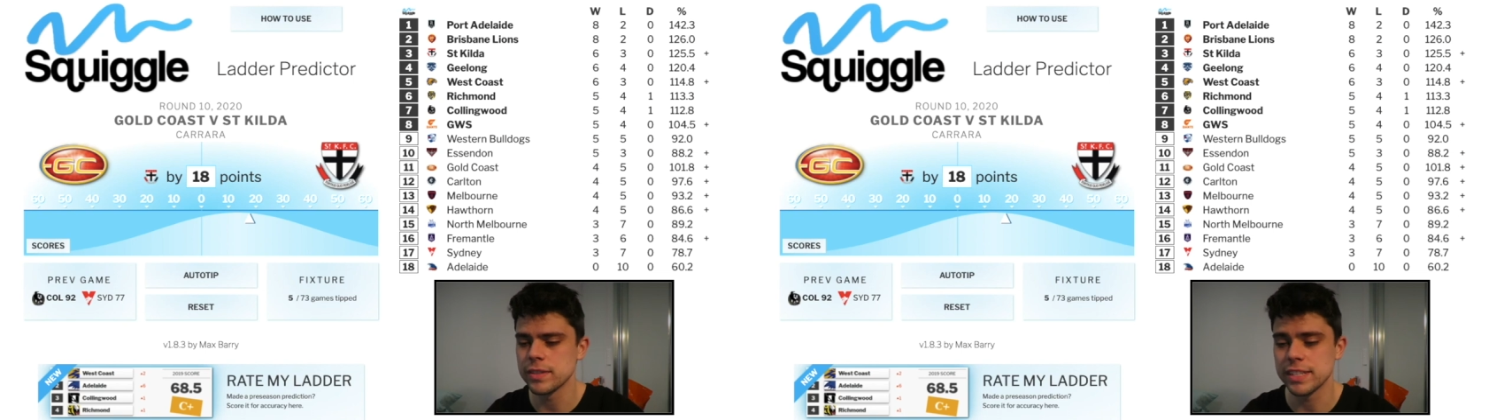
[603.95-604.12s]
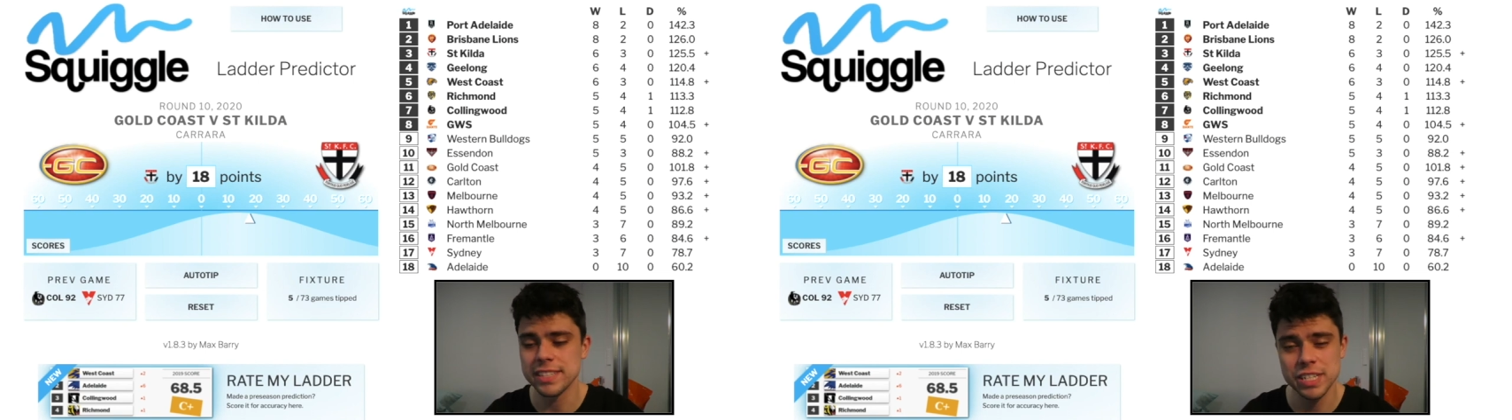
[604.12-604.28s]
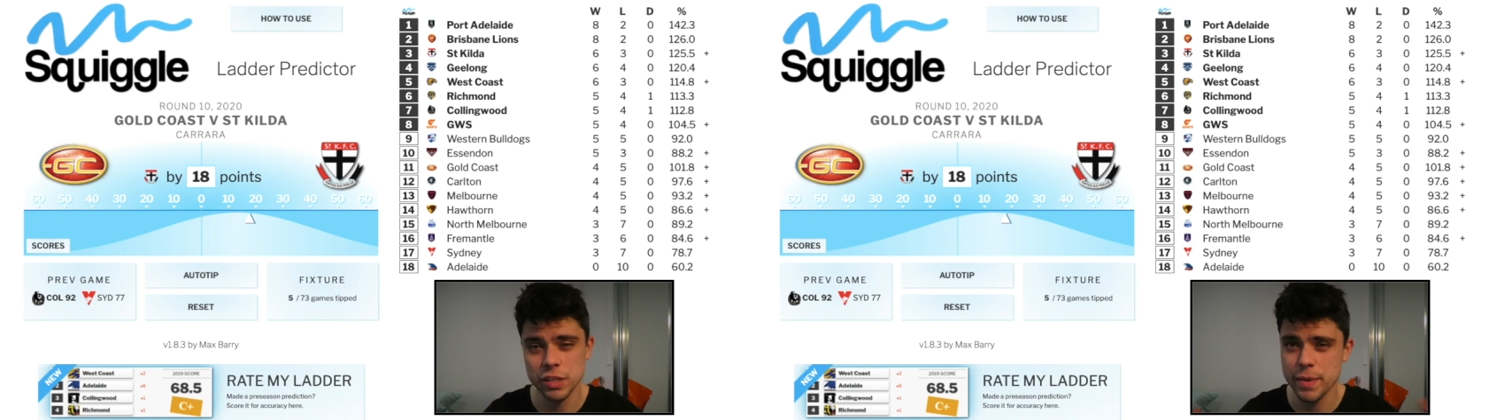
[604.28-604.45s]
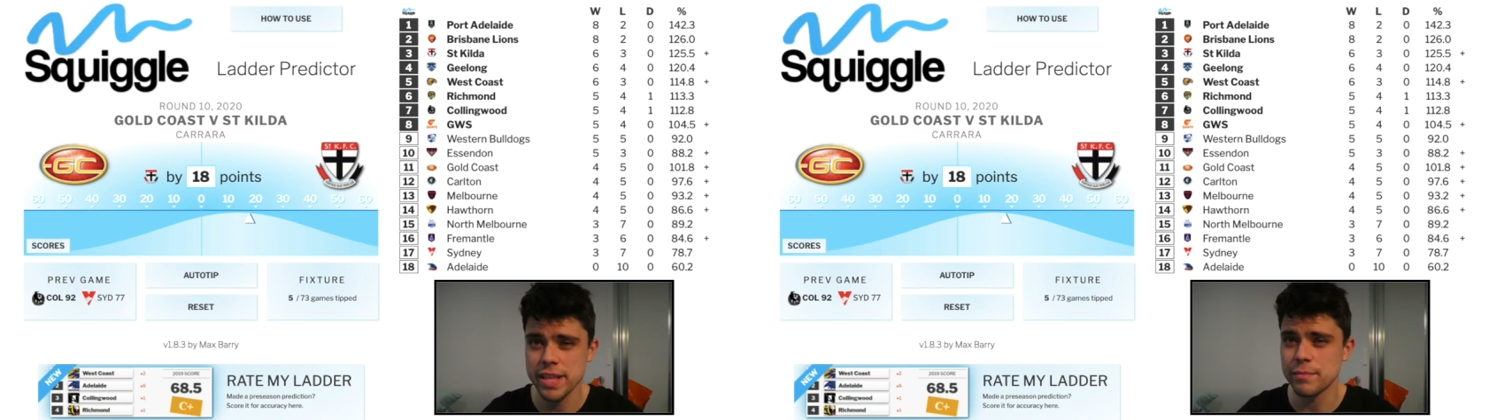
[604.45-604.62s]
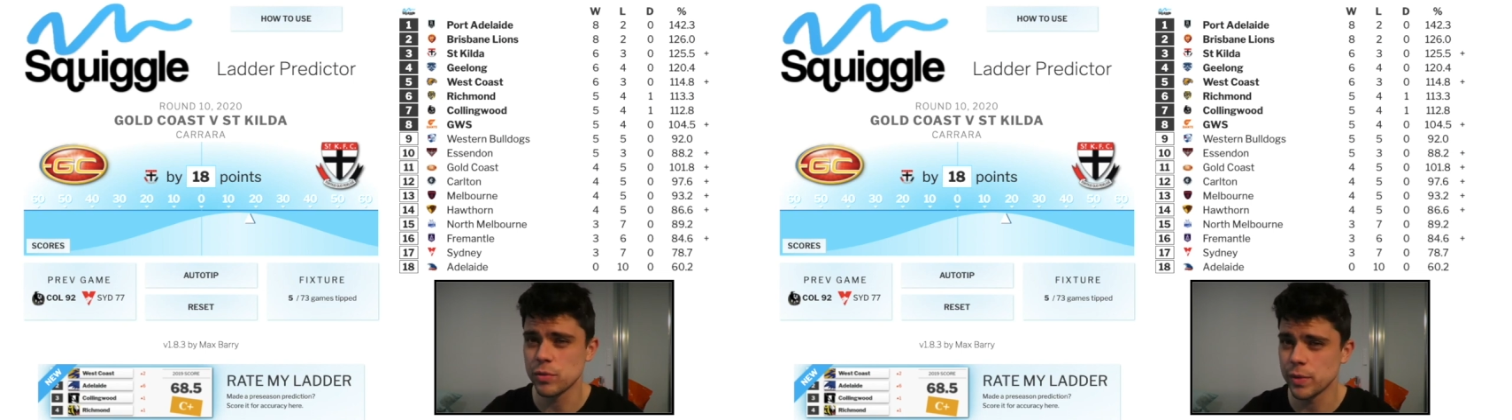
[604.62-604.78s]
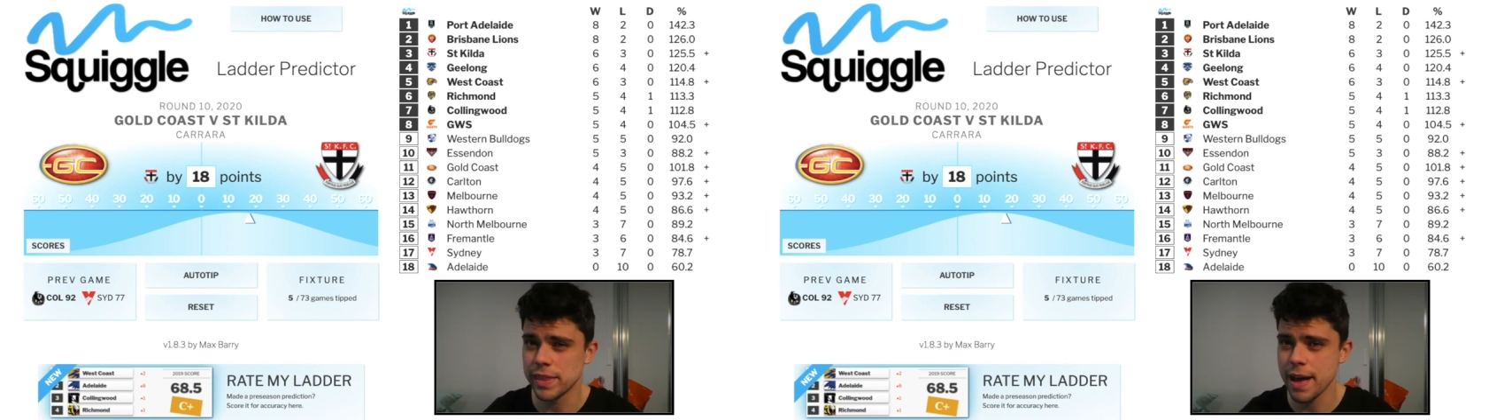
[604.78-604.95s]
I didn't expect them
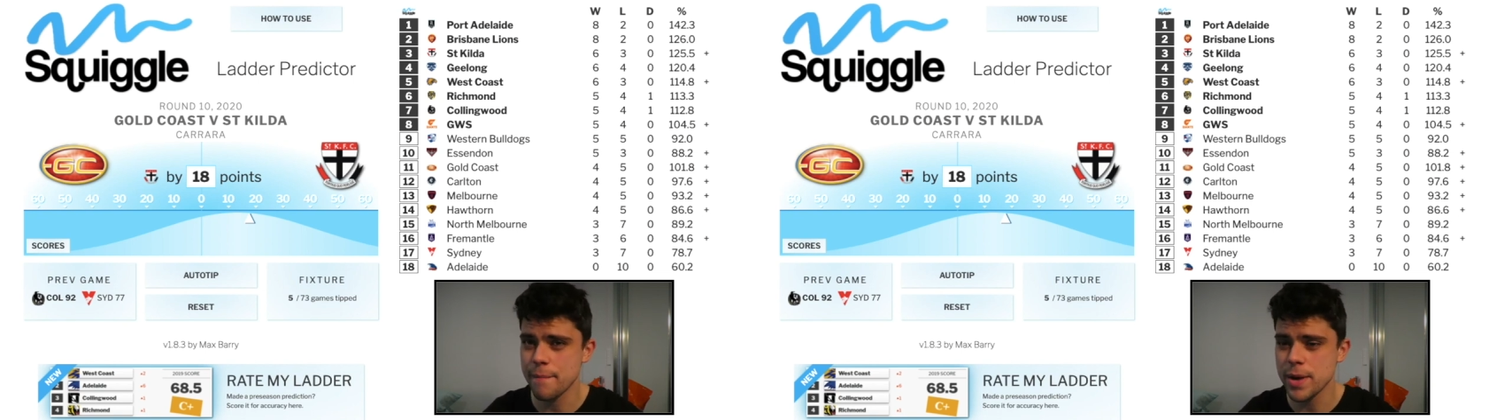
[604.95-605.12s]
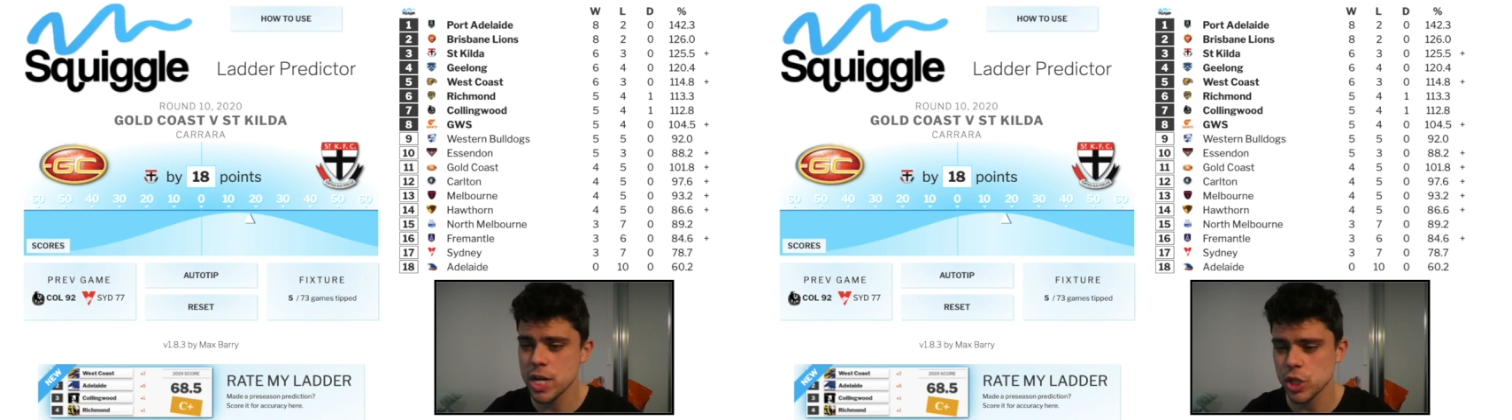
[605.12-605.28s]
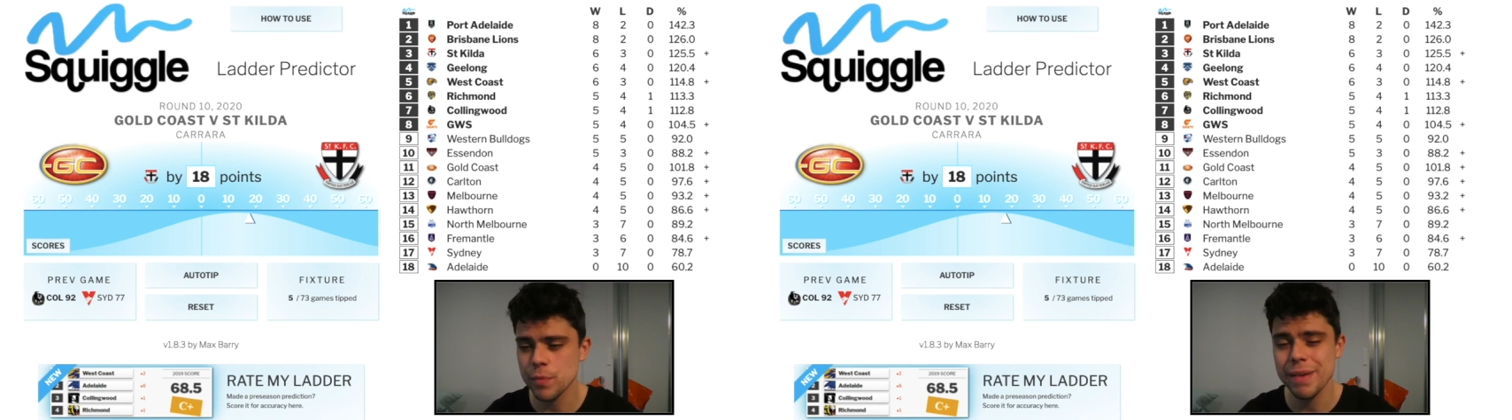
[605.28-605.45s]
to win that much.